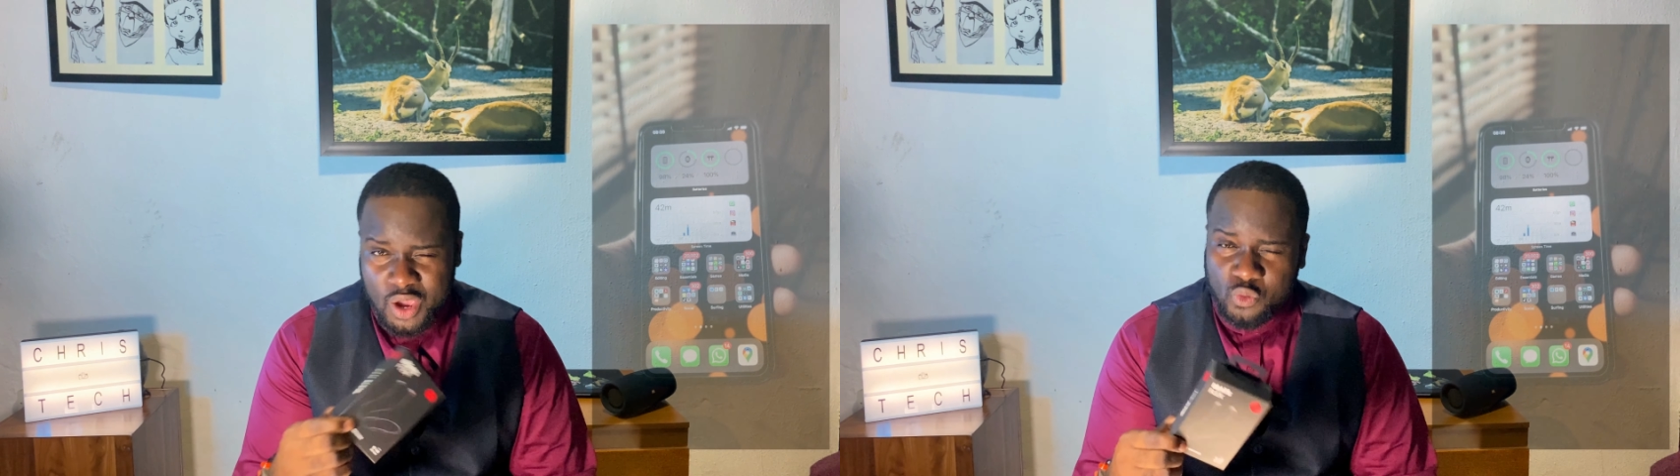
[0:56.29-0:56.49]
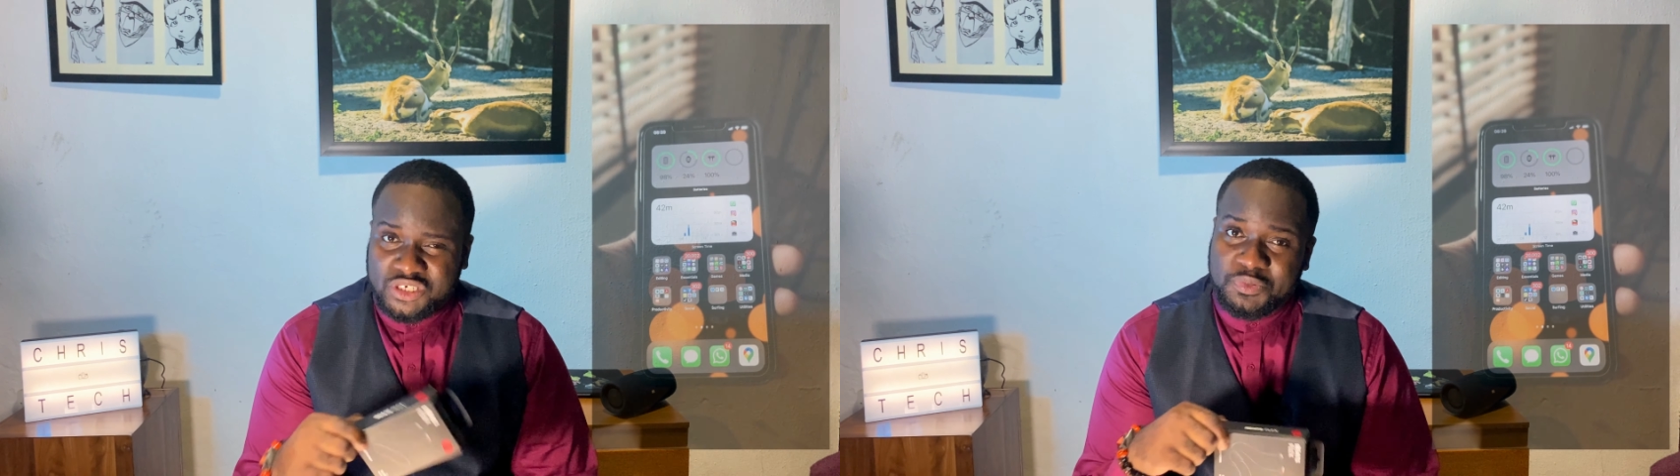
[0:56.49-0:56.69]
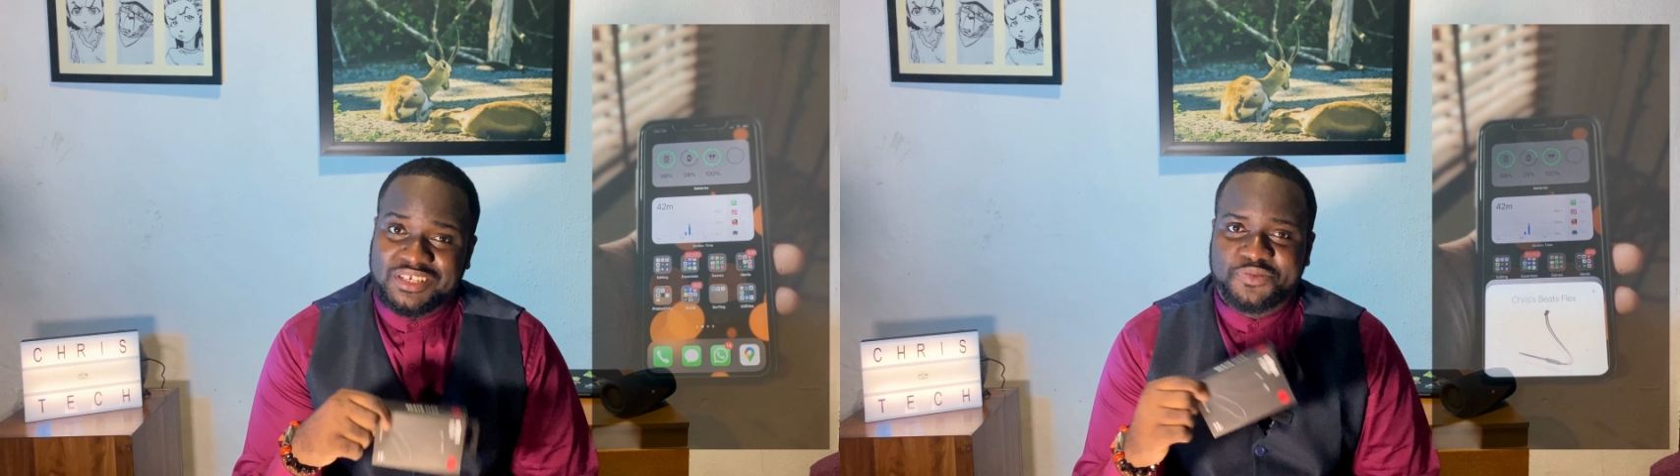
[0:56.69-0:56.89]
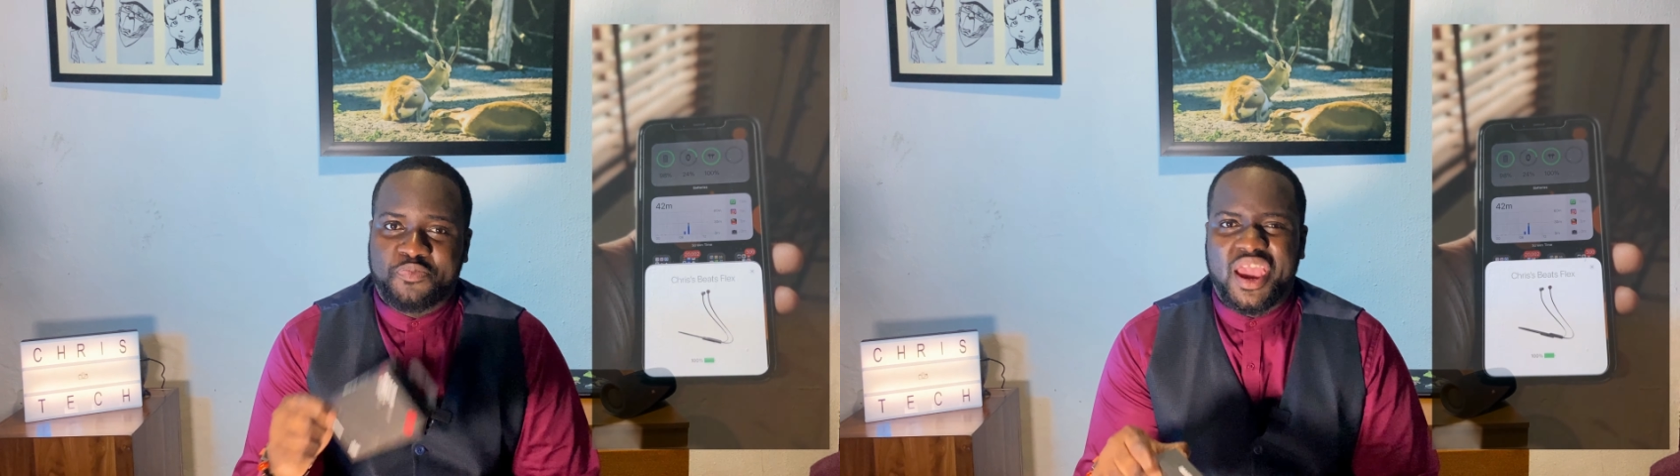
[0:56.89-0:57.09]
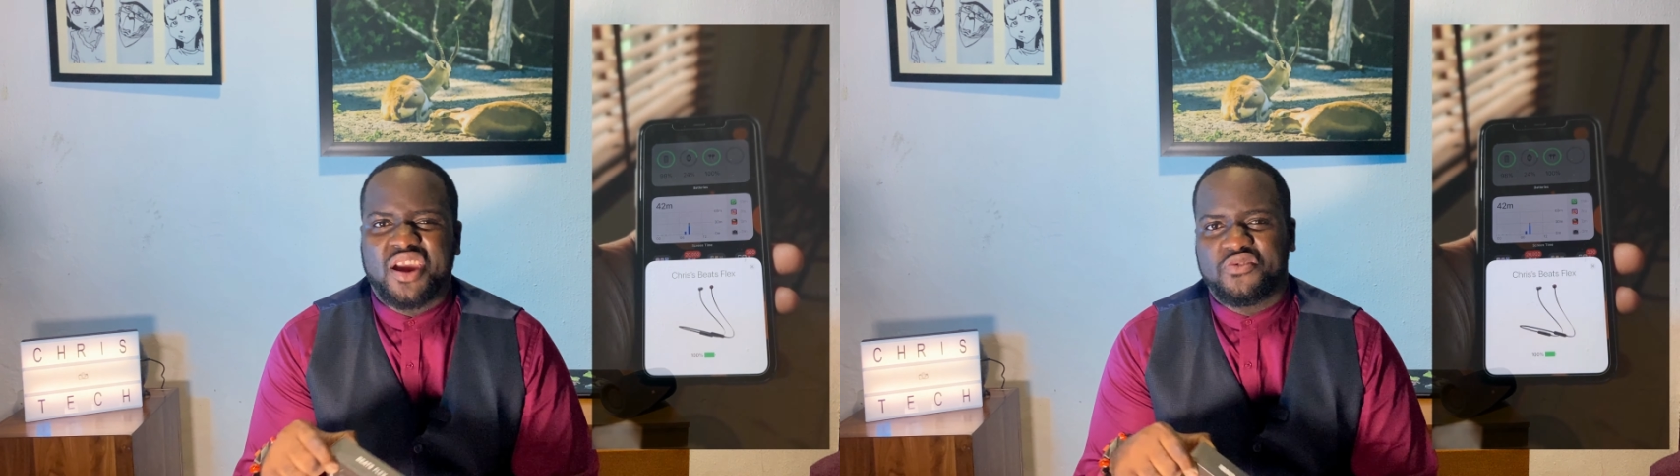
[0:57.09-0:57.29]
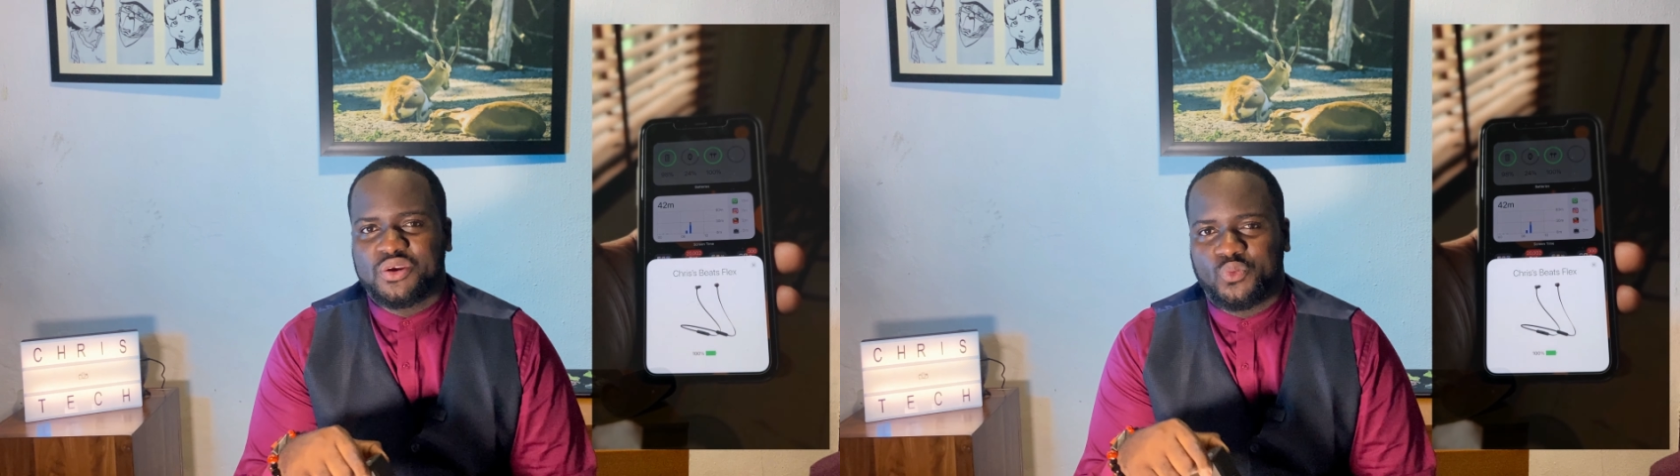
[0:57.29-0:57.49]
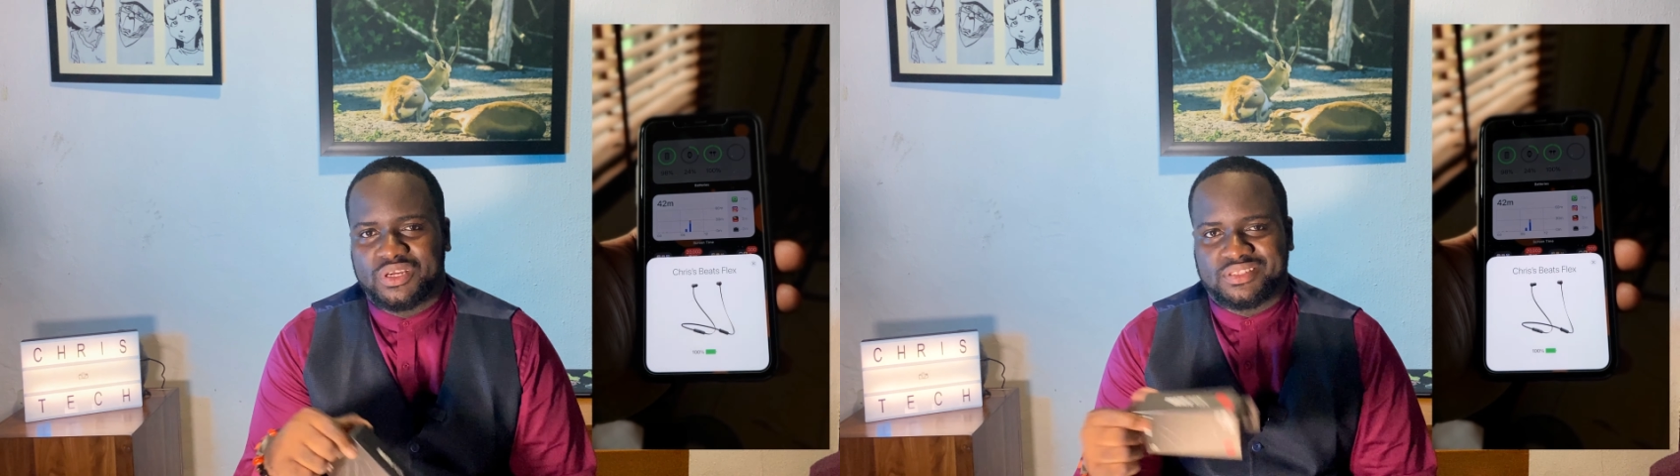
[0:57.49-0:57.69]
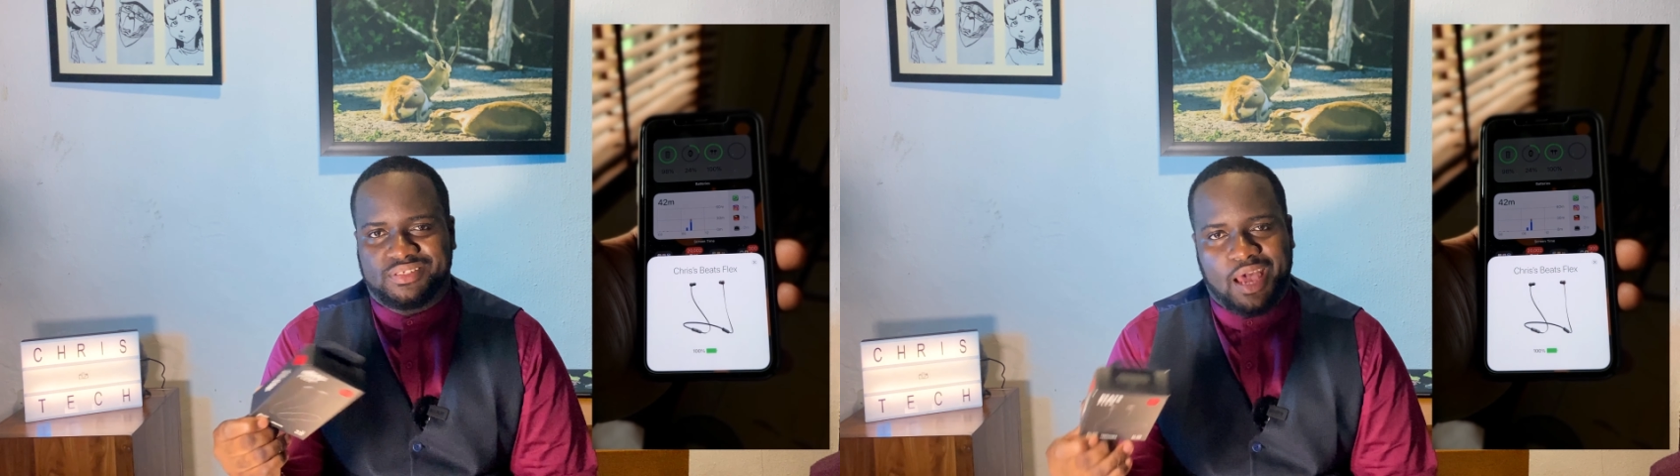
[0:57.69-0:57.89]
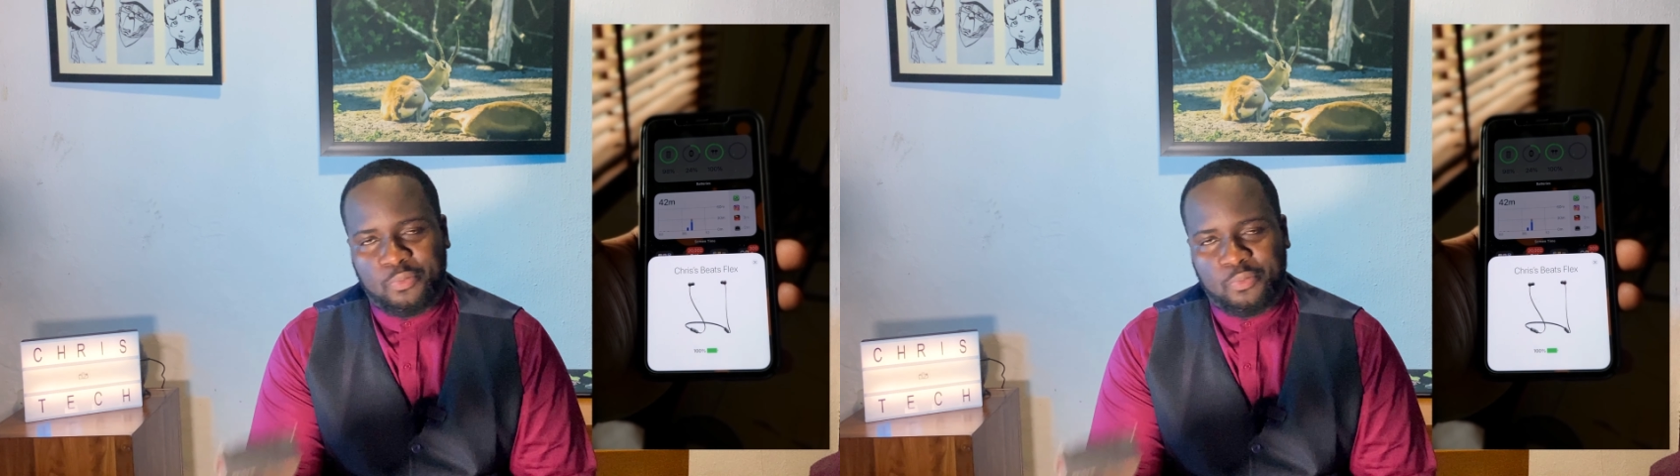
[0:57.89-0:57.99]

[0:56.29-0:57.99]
which makes pairing with